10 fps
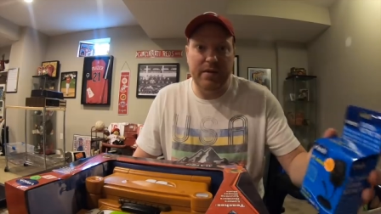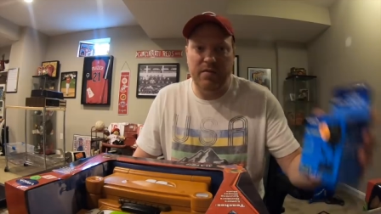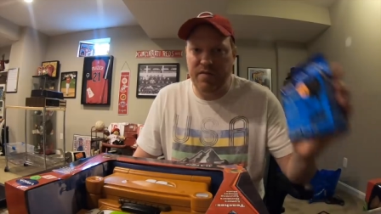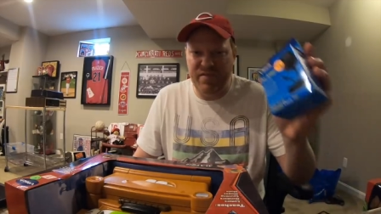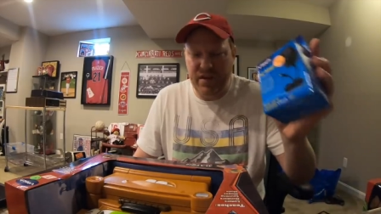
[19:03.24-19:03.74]
10
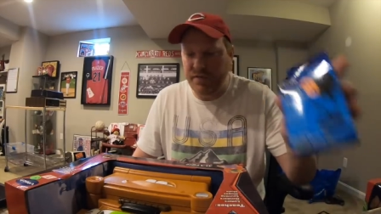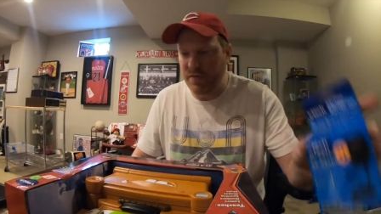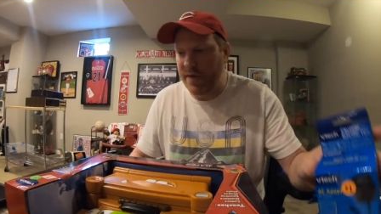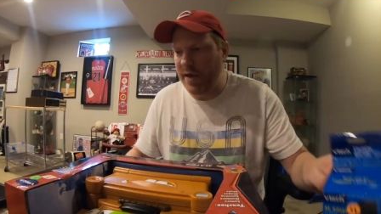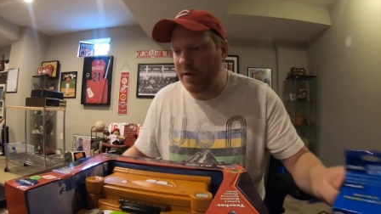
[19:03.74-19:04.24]
or 15
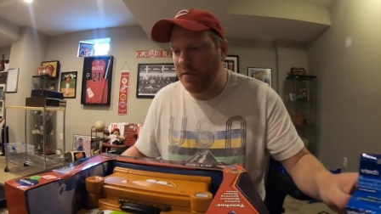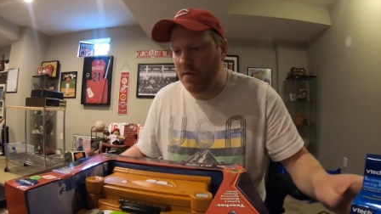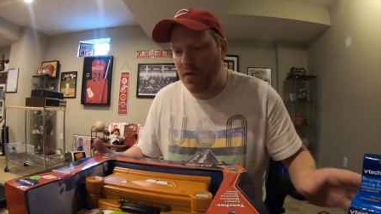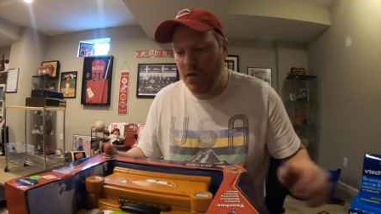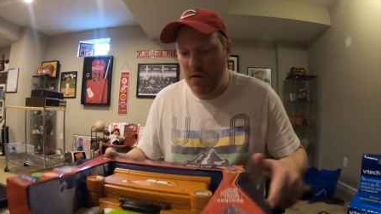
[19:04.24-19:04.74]
for that.
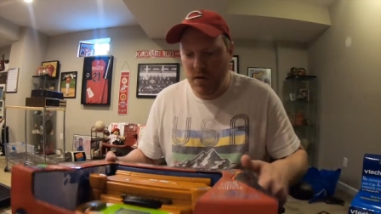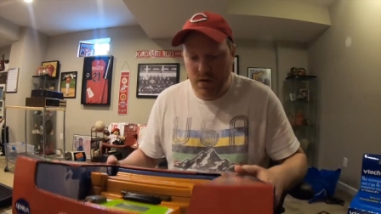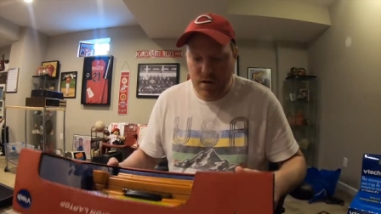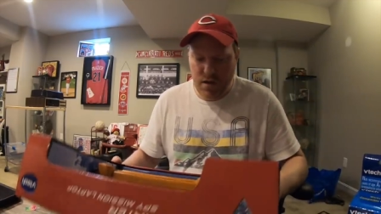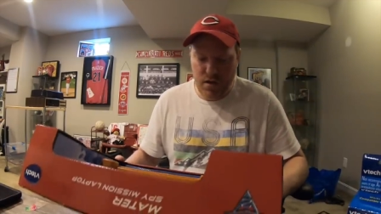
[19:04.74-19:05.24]

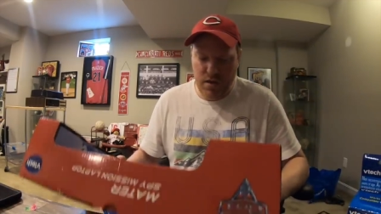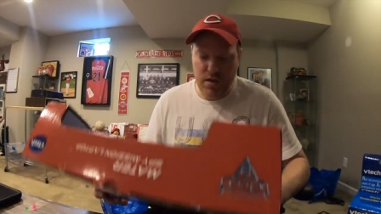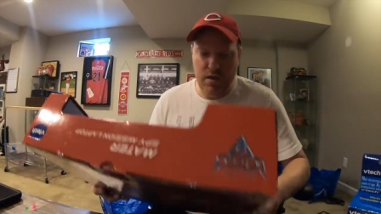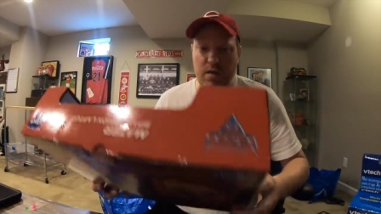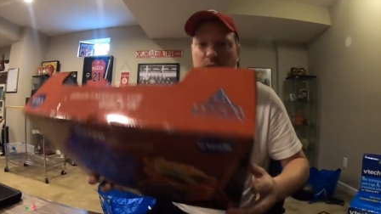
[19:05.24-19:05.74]
And
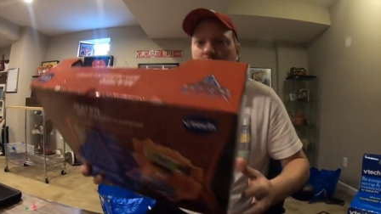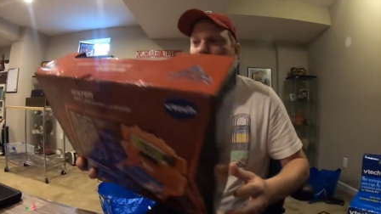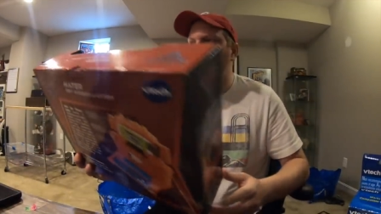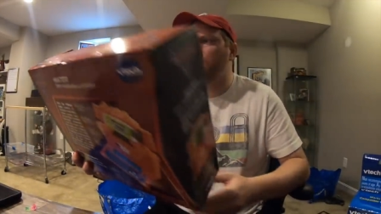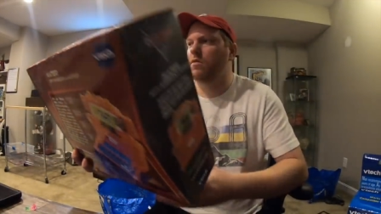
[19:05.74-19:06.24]
then
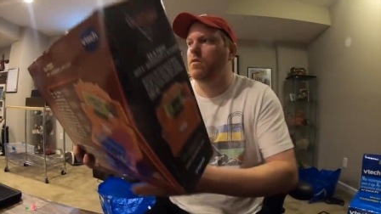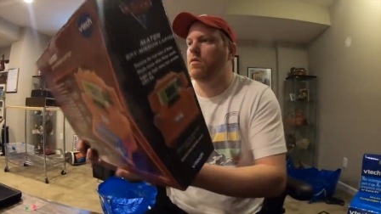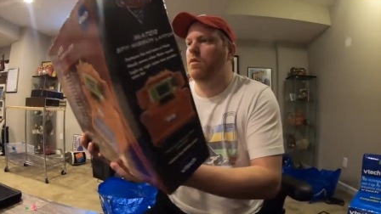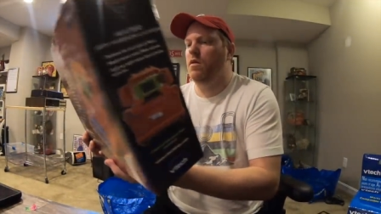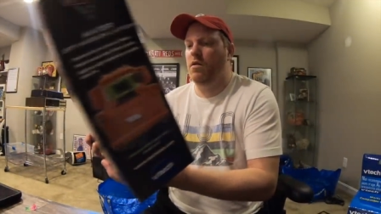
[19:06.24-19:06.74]
this
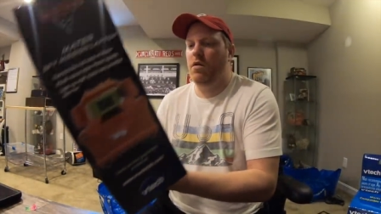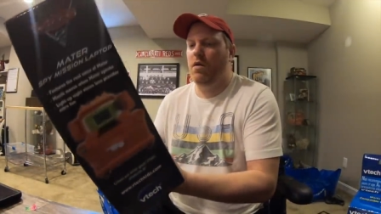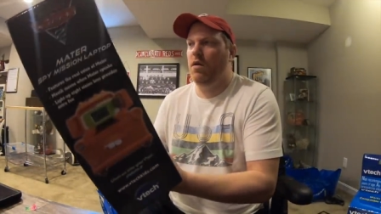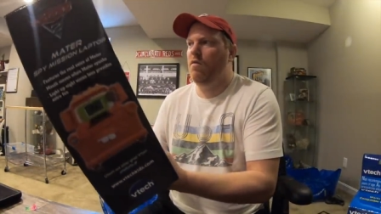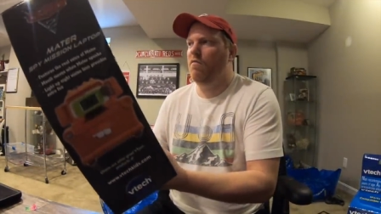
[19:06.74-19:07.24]

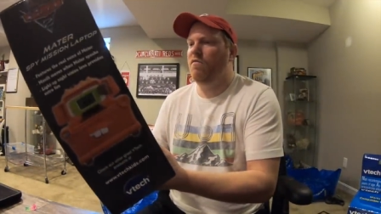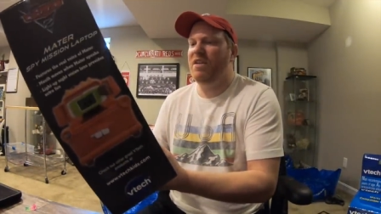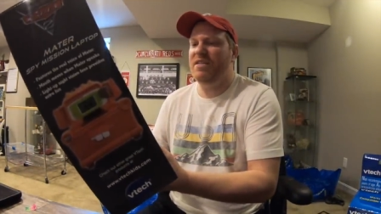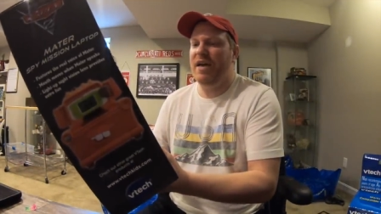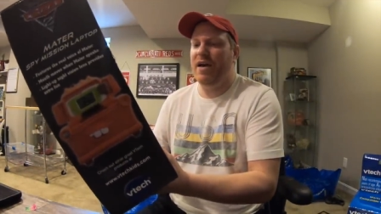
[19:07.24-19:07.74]

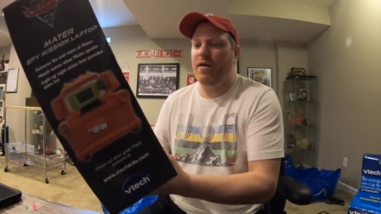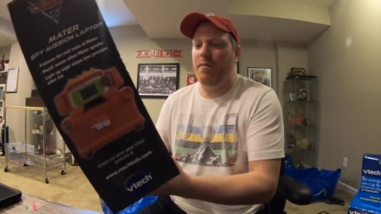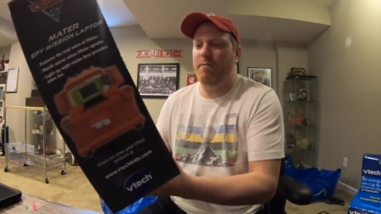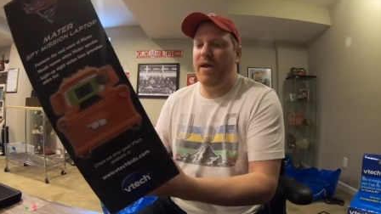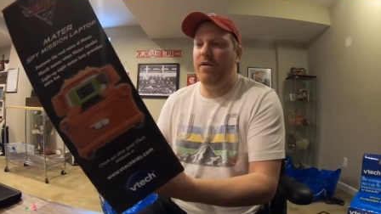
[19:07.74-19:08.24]
VTech
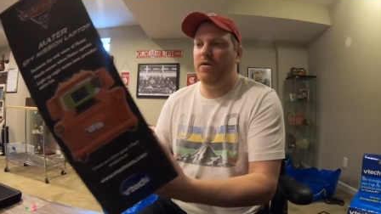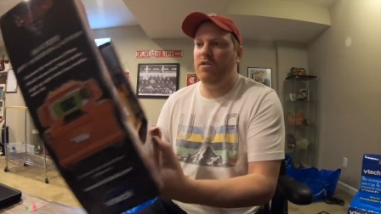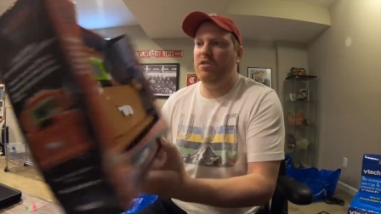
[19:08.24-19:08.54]
Mater